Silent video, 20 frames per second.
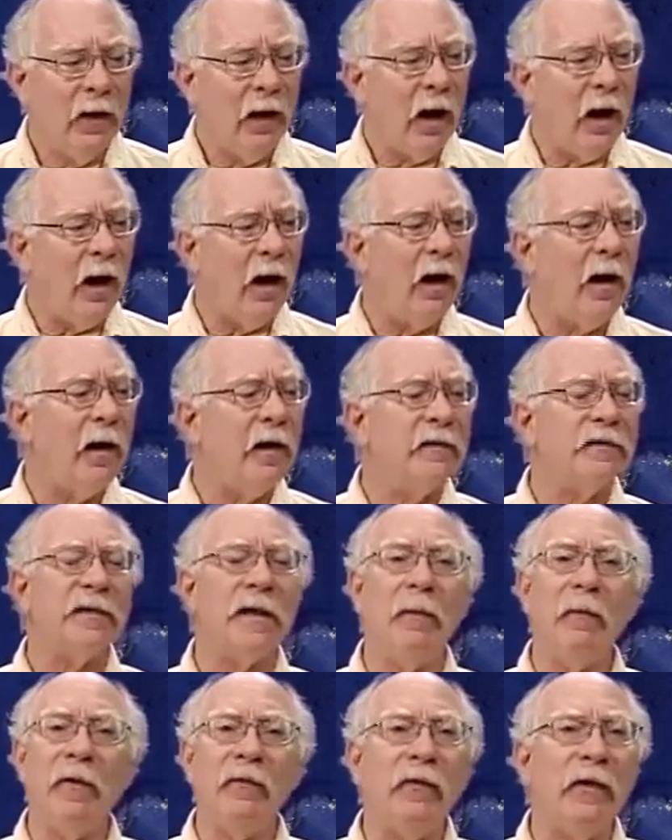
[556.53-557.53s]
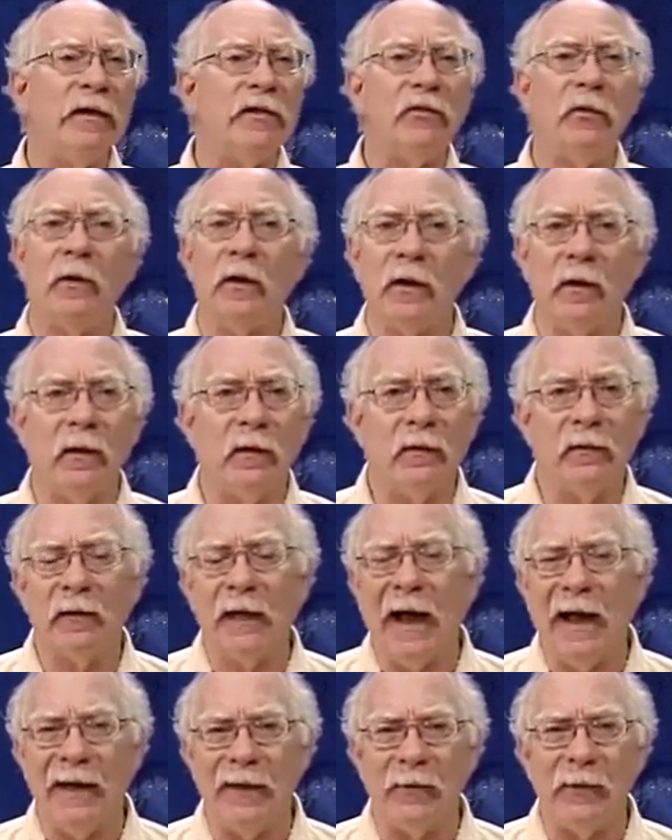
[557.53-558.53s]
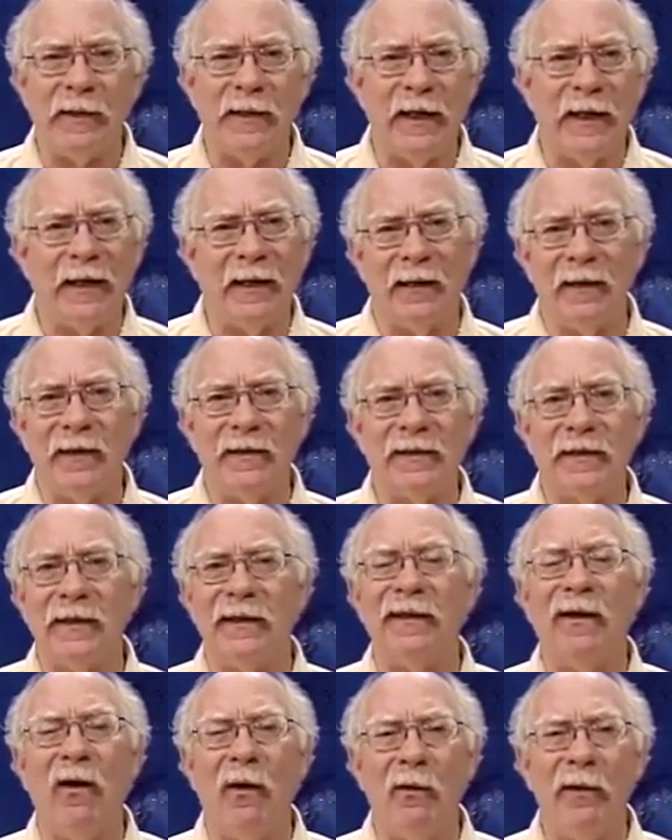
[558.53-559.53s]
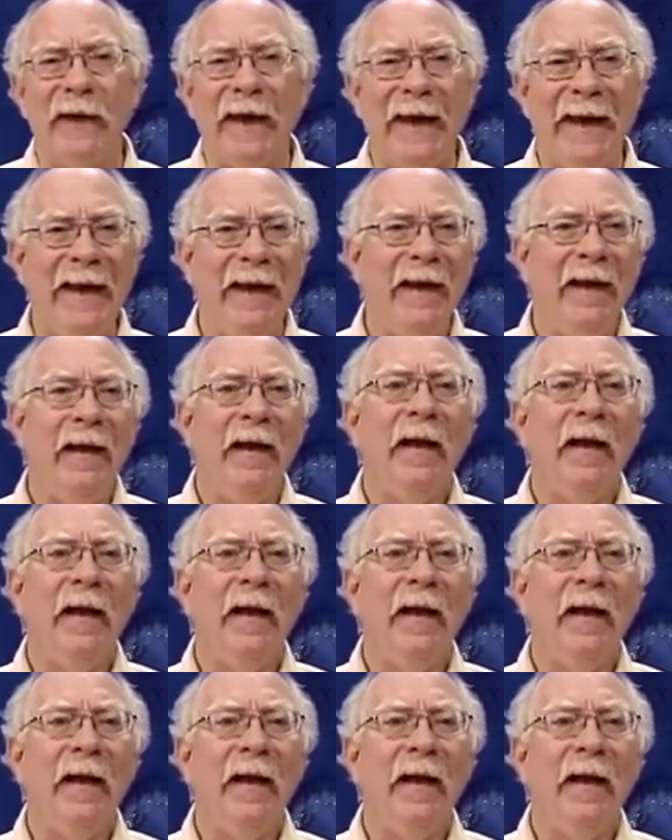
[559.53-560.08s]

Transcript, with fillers: uh, some of which were kind of ridiculous and hokey,